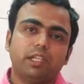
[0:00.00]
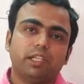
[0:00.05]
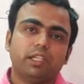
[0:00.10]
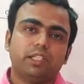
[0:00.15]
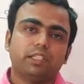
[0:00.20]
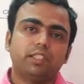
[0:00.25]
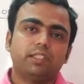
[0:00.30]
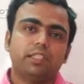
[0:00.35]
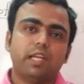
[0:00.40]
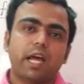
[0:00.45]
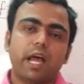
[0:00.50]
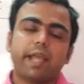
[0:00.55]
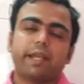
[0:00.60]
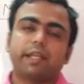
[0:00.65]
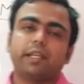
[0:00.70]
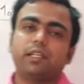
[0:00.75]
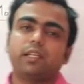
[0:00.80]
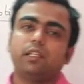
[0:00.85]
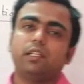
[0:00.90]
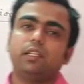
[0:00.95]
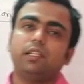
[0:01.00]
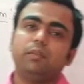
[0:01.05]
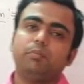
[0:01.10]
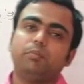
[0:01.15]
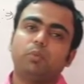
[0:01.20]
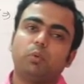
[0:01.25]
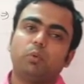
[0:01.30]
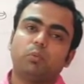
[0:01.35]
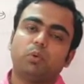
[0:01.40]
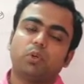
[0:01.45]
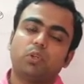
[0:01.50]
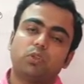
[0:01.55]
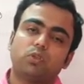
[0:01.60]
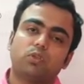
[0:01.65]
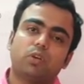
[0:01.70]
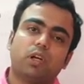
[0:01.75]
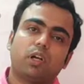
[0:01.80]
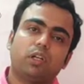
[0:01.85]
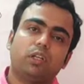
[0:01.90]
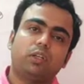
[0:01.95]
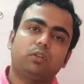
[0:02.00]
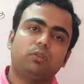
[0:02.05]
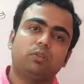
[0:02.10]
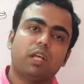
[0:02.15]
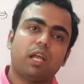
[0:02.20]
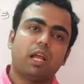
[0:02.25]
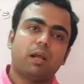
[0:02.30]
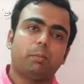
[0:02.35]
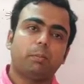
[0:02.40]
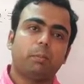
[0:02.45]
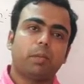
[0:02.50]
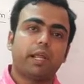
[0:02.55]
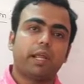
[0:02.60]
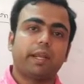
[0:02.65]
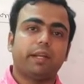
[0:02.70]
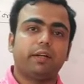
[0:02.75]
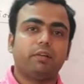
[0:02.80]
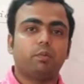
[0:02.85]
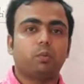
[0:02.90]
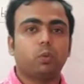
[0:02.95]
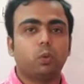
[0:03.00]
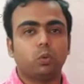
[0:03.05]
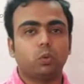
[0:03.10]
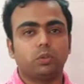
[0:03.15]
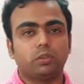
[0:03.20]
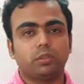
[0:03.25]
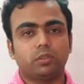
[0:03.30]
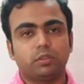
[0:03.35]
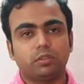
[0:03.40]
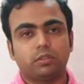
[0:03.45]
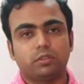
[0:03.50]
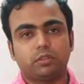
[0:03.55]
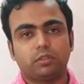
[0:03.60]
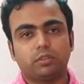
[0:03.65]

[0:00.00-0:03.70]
is directly proportional to the applied force,